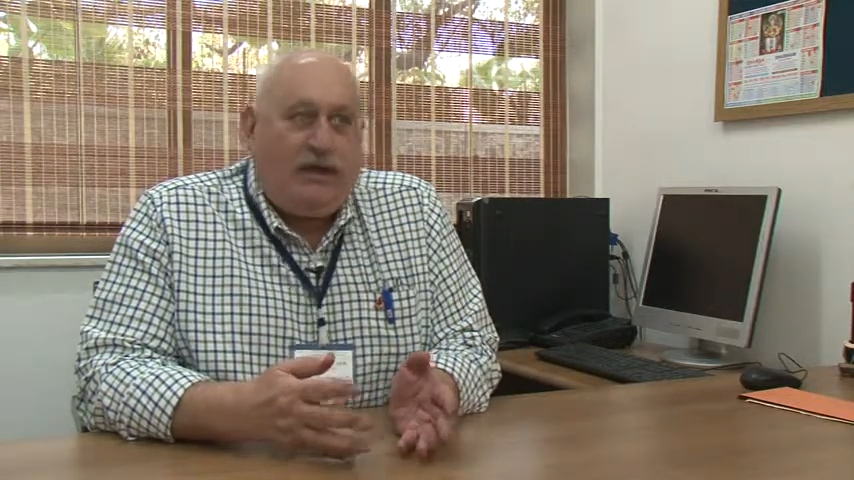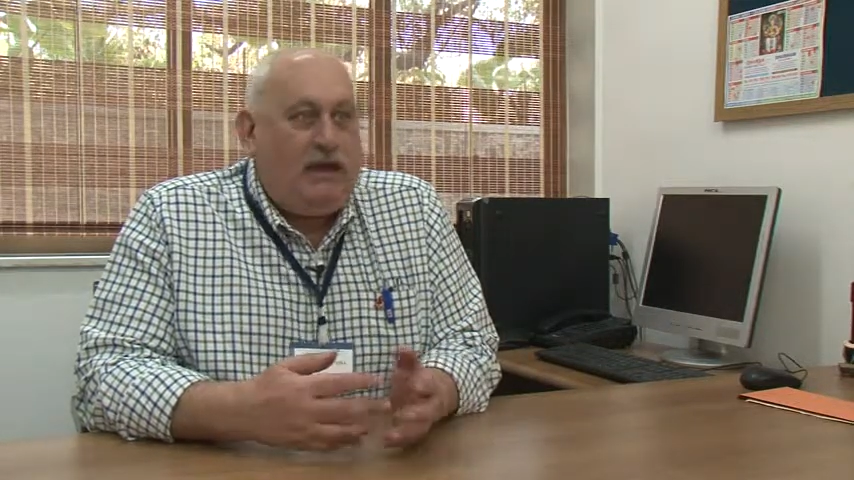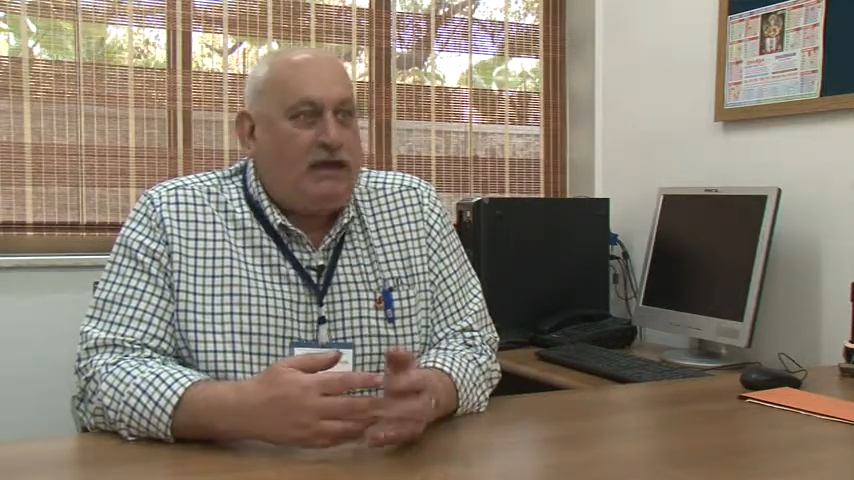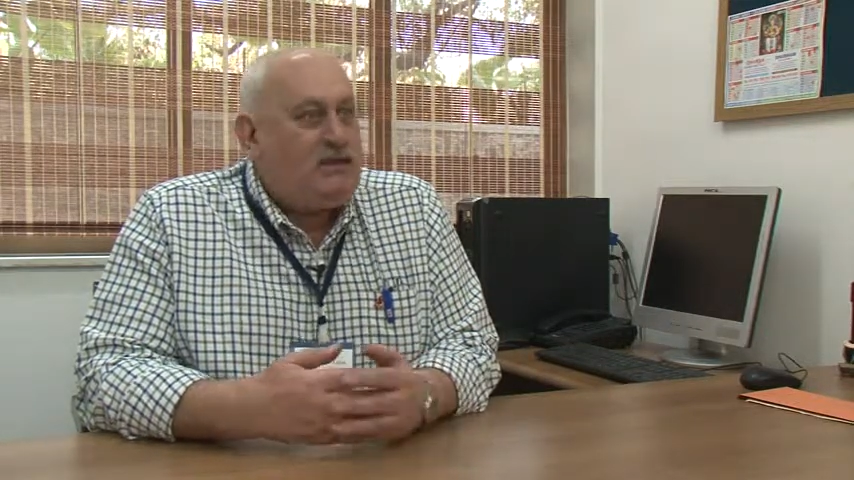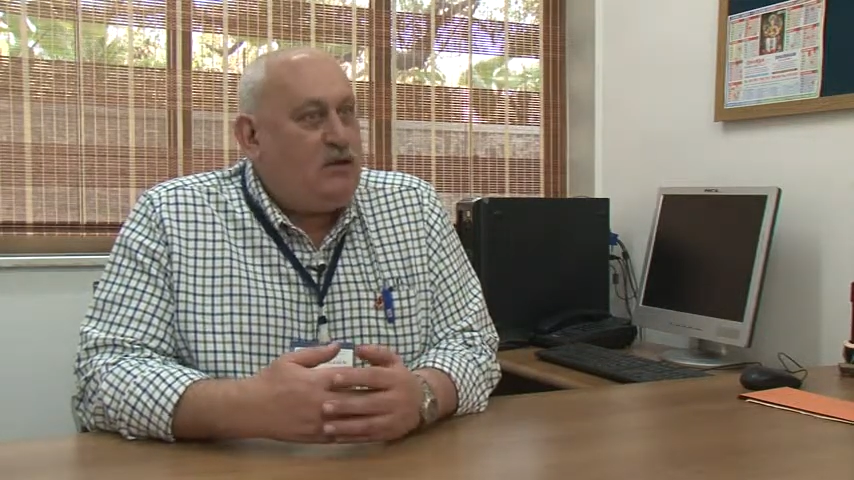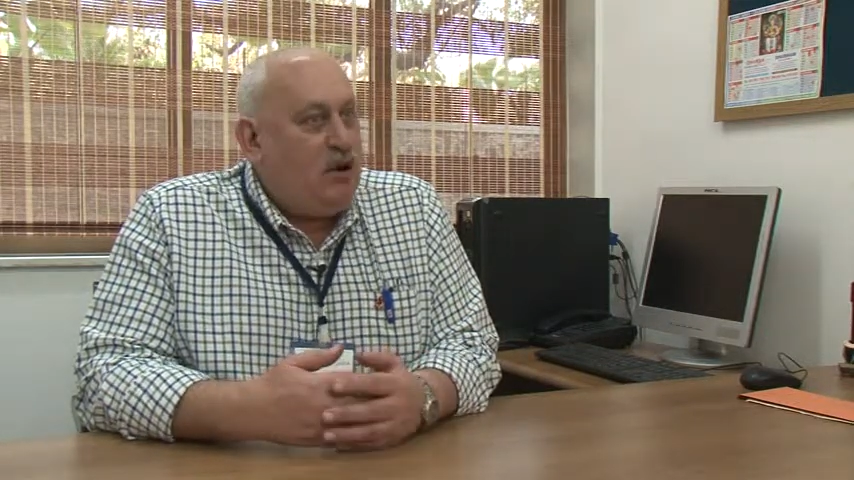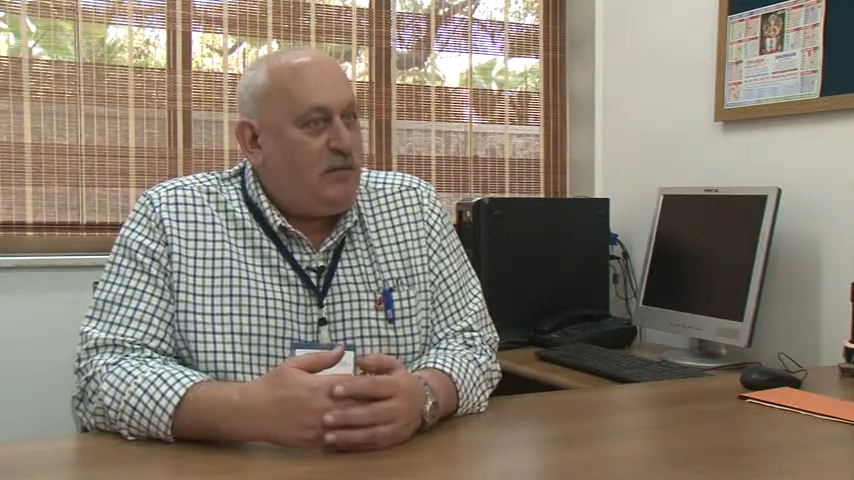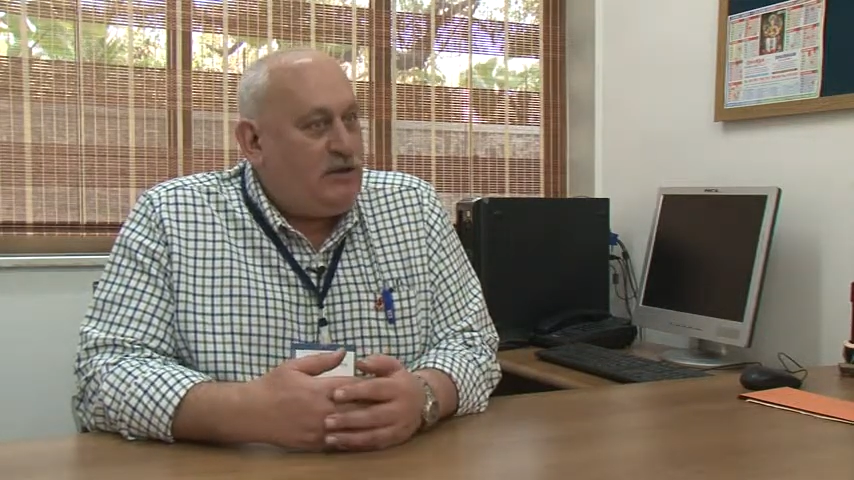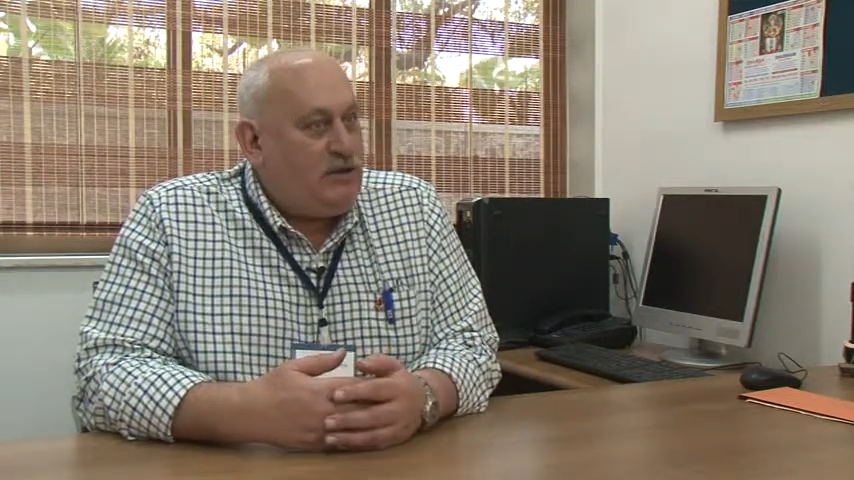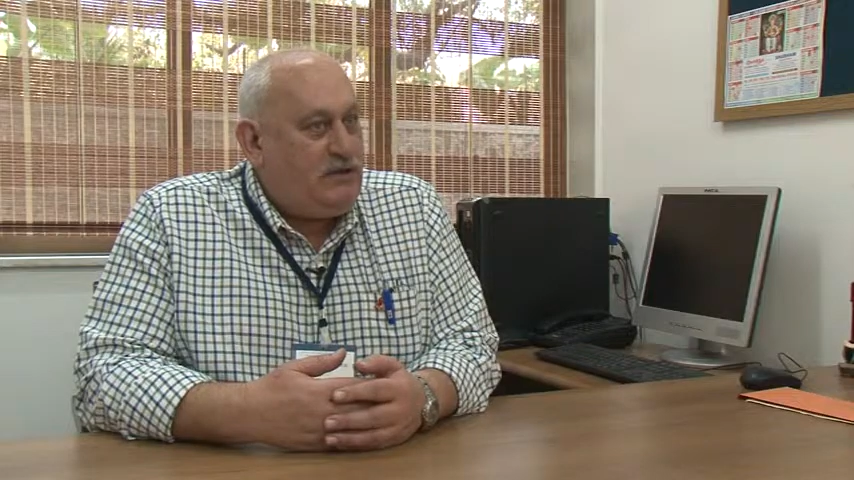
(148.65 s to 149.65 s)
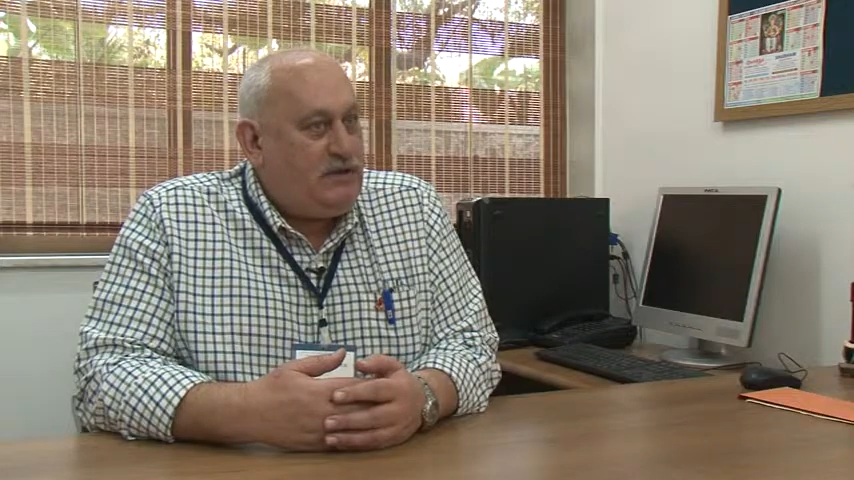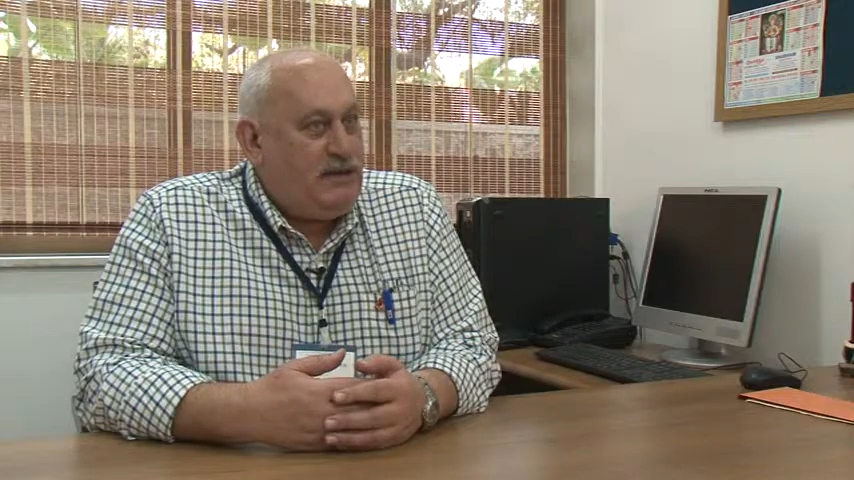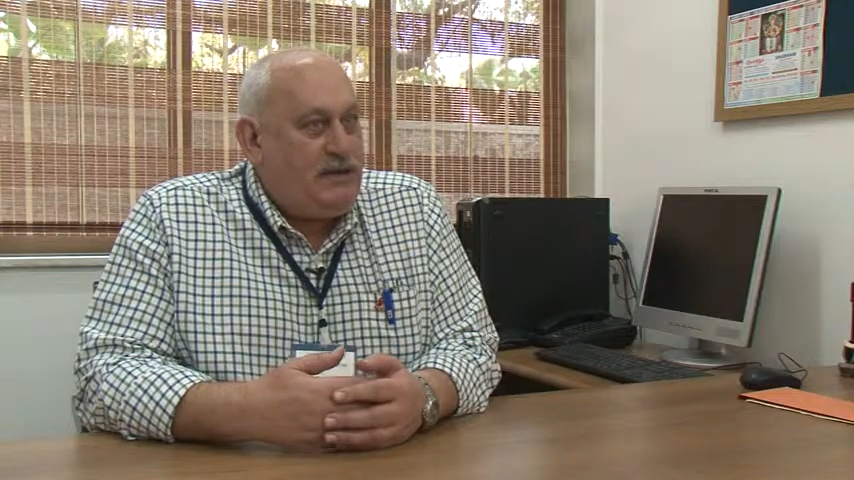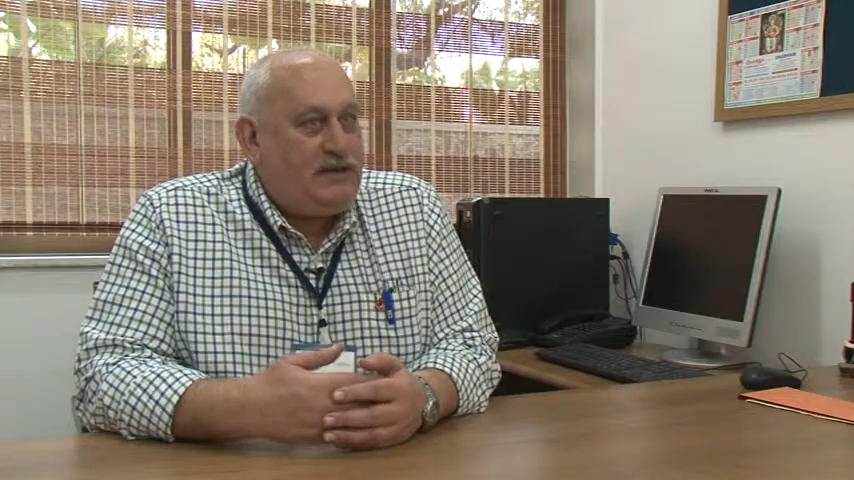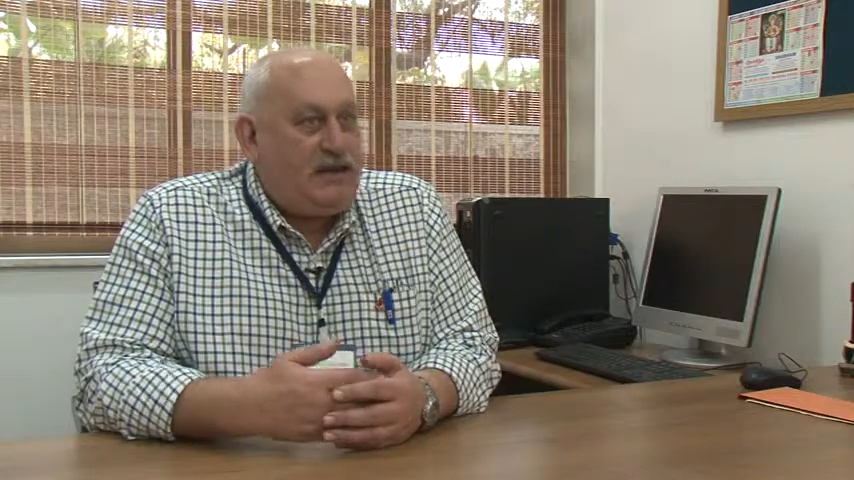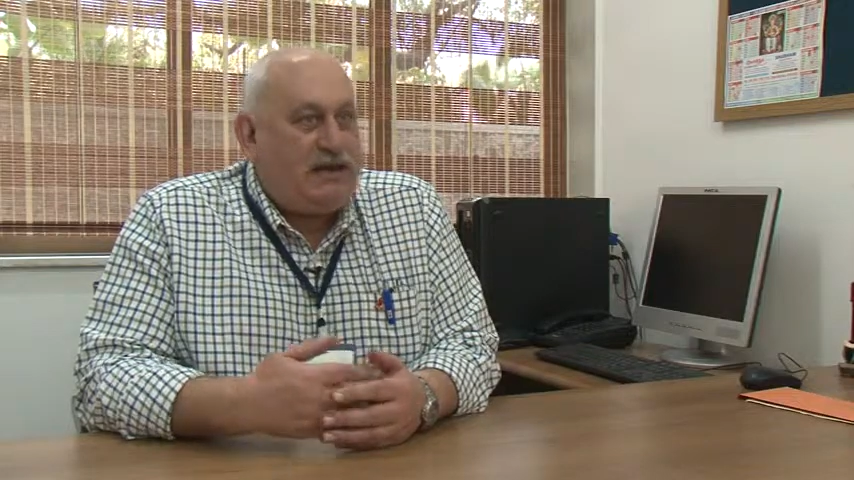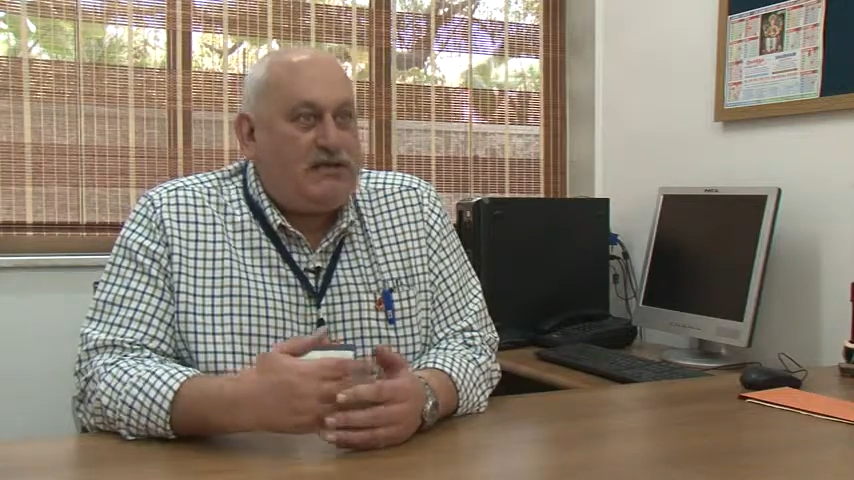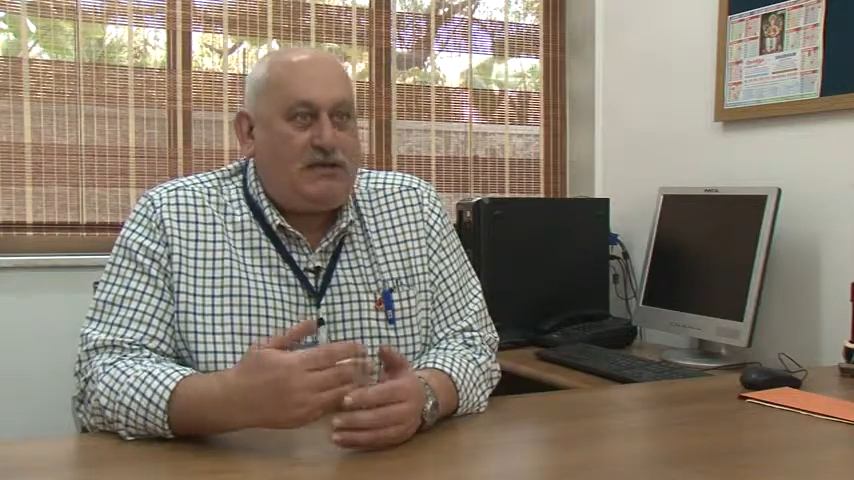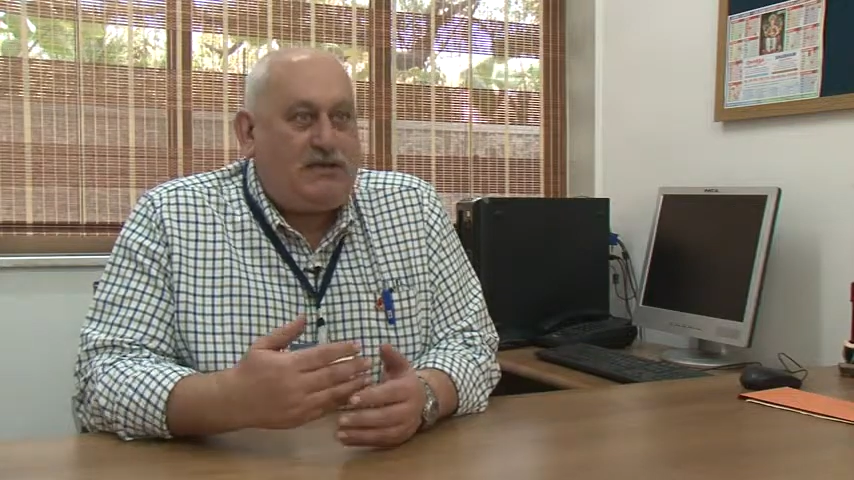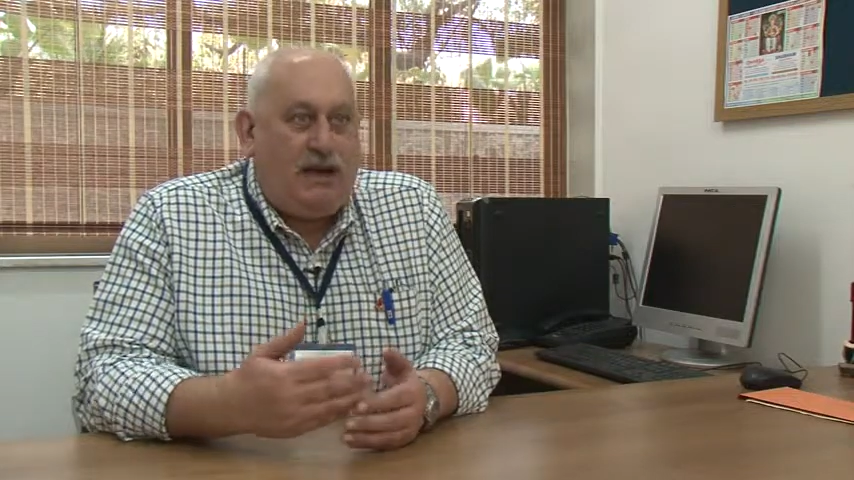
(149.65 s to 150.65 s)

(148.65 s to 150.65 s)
it's common to see disasters